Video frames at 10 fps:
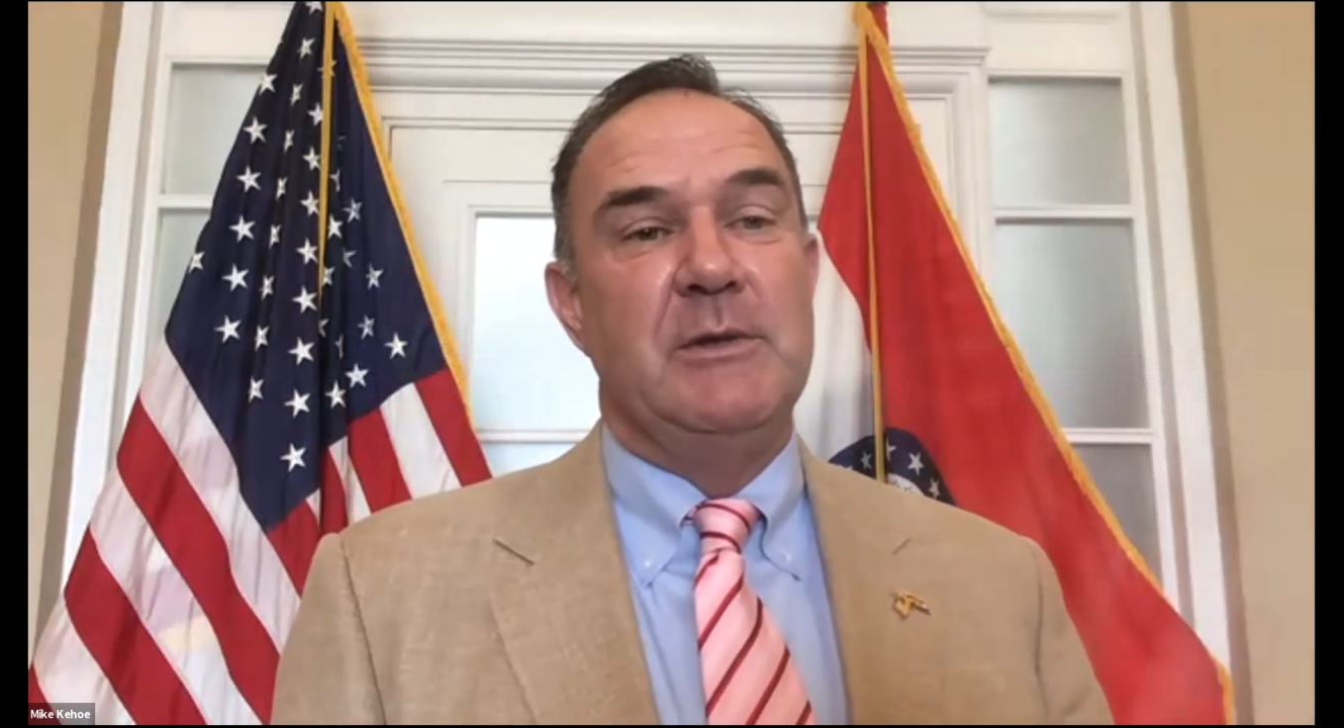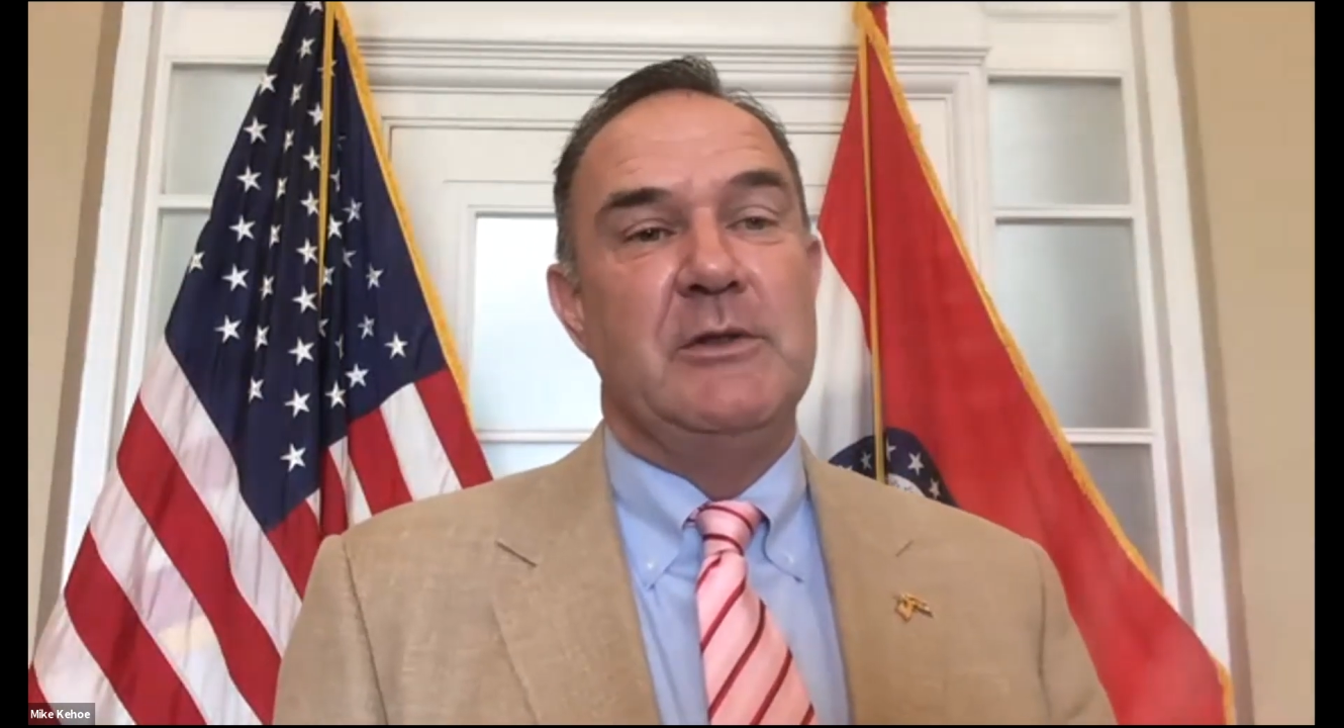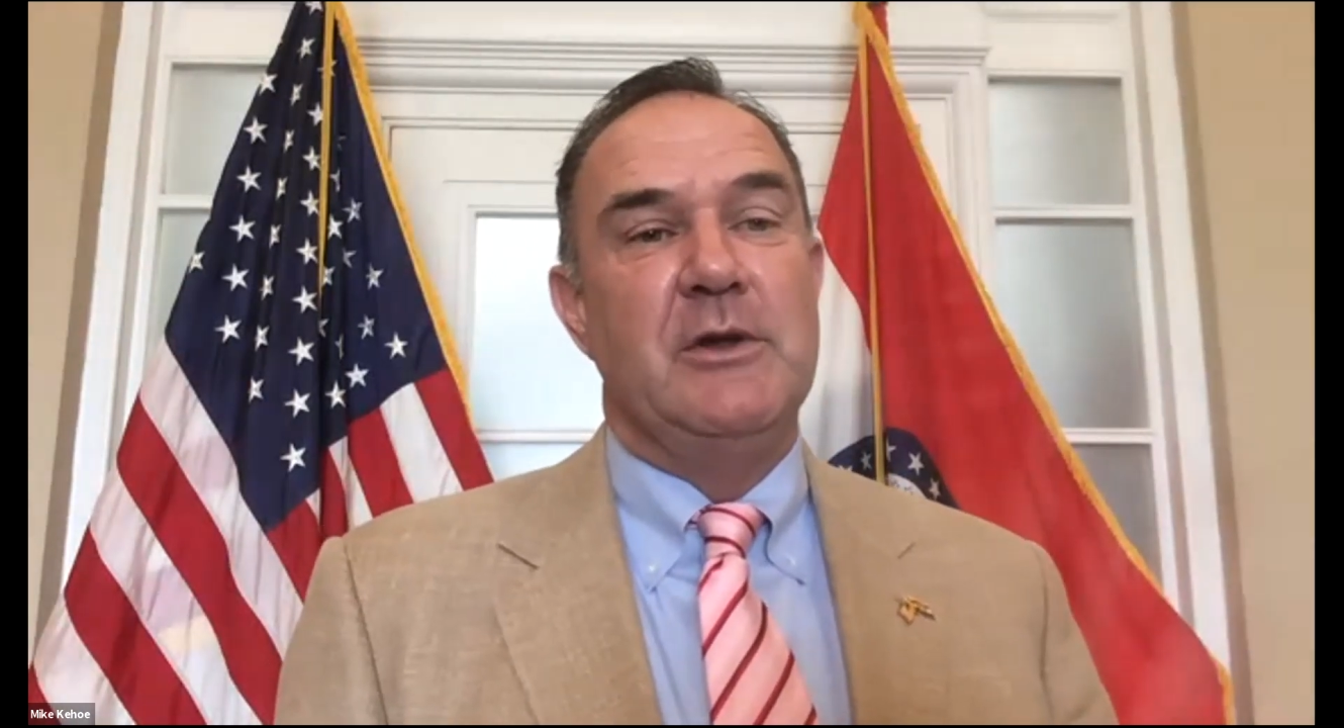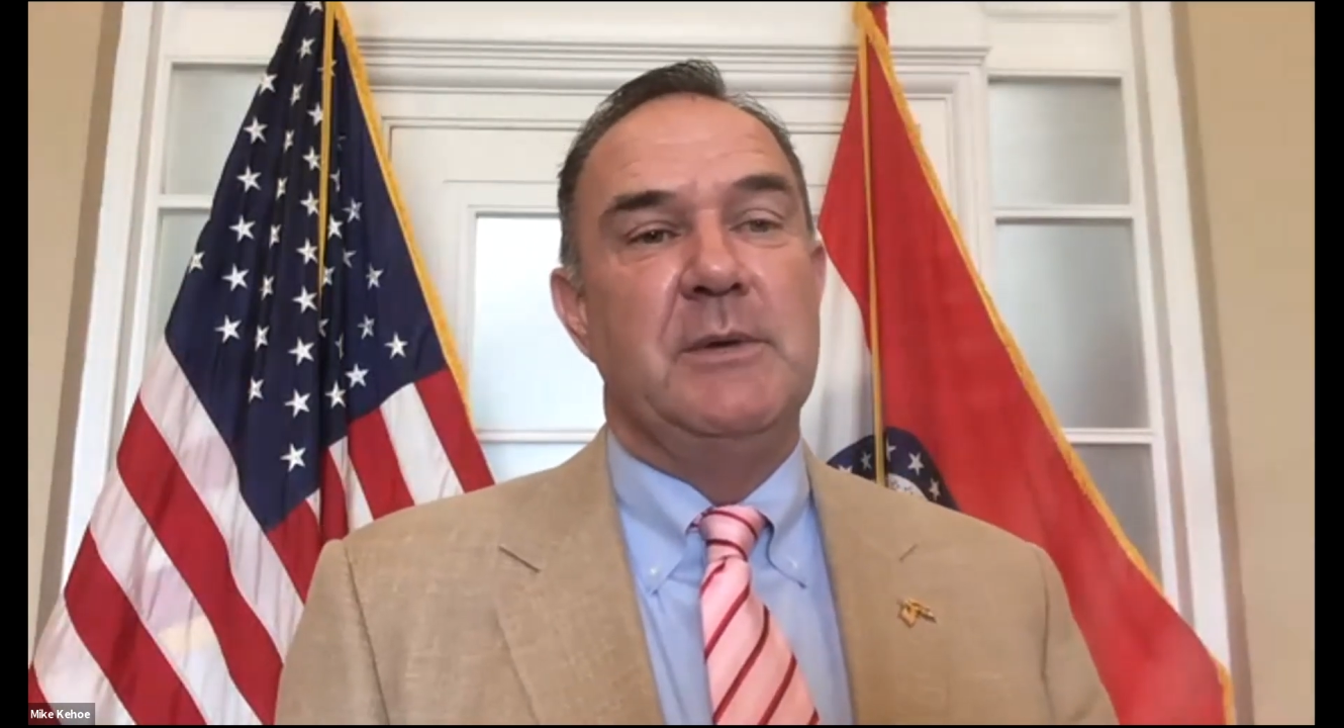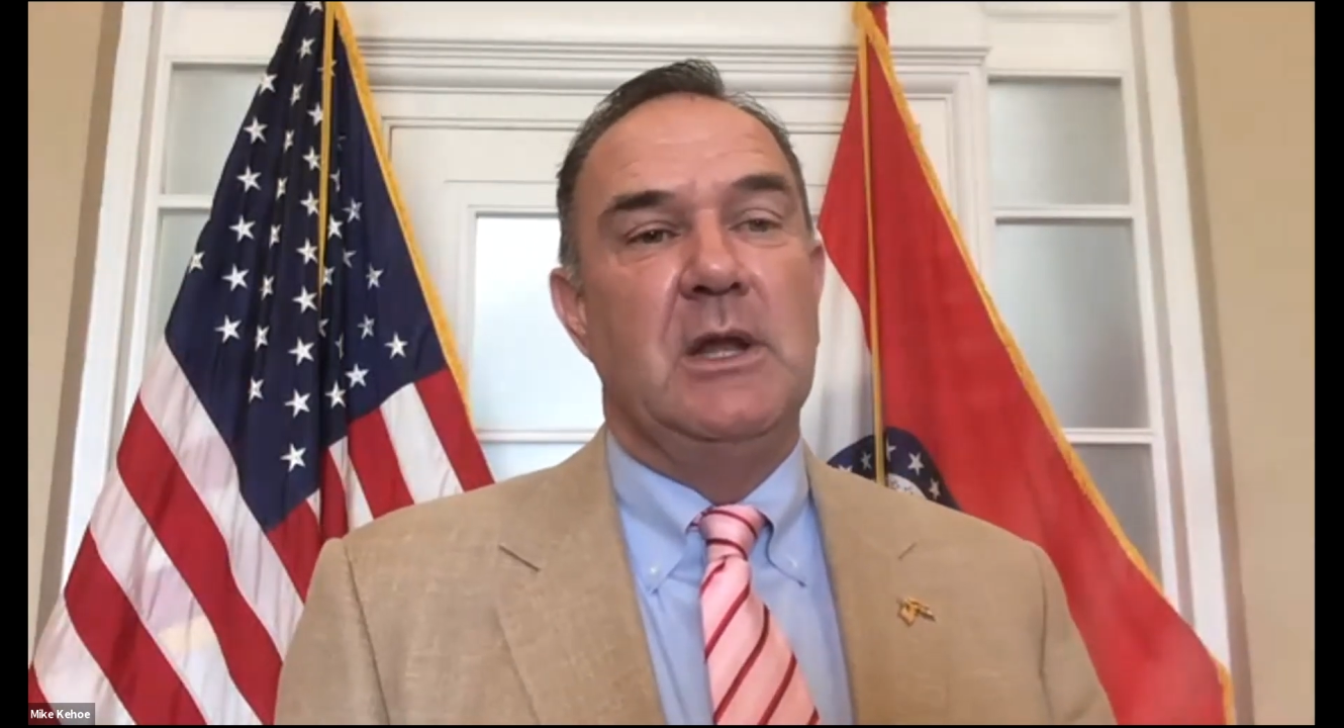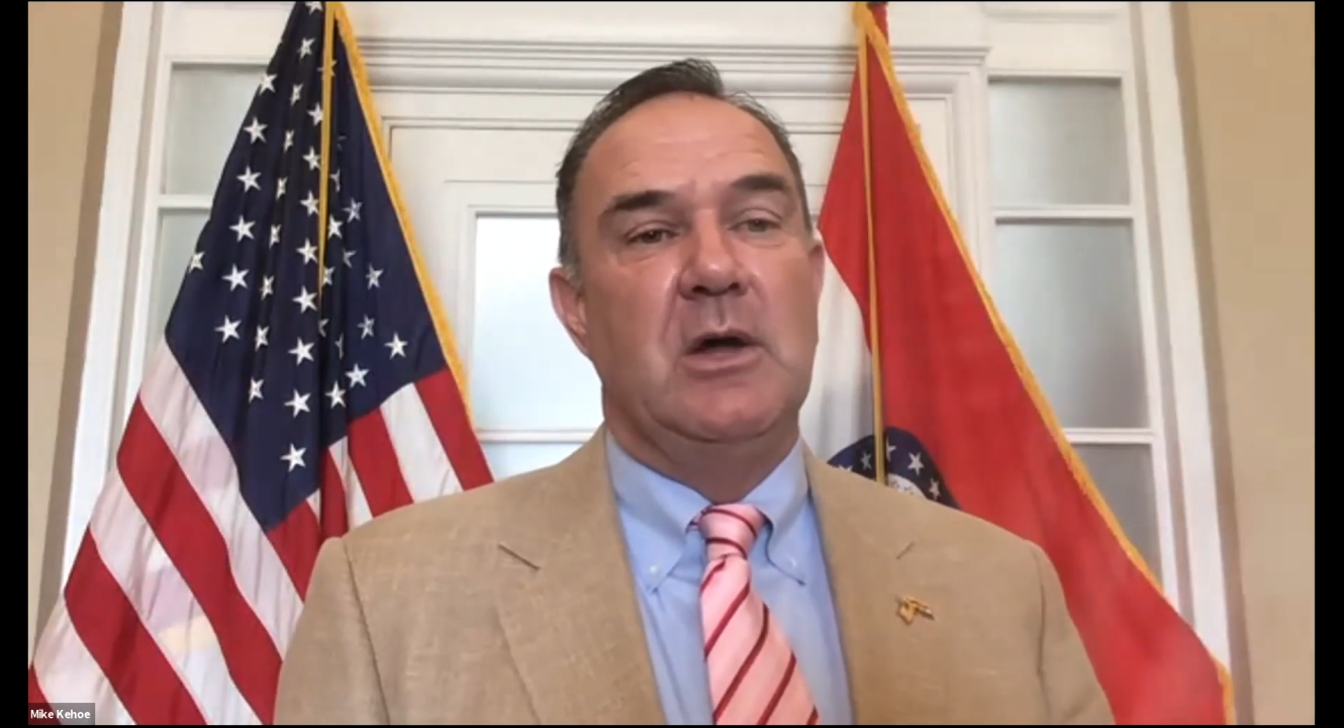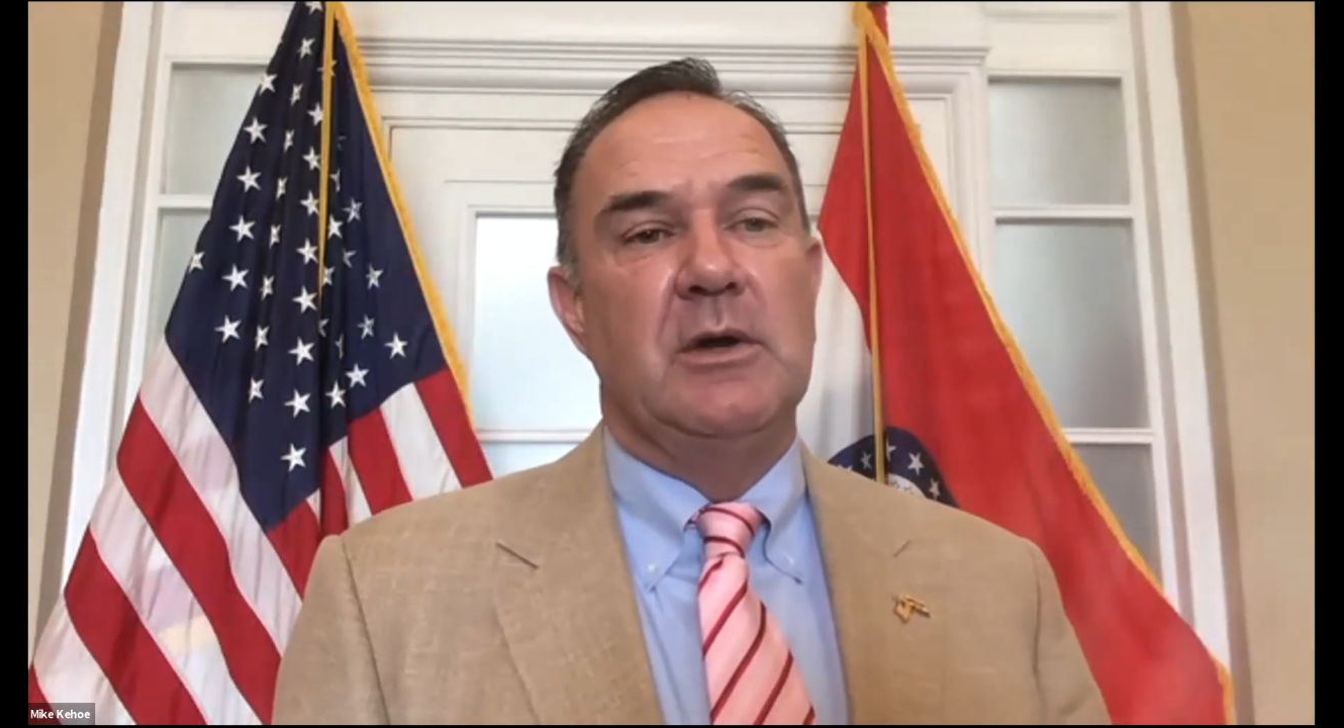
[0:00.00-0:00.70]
they'll be low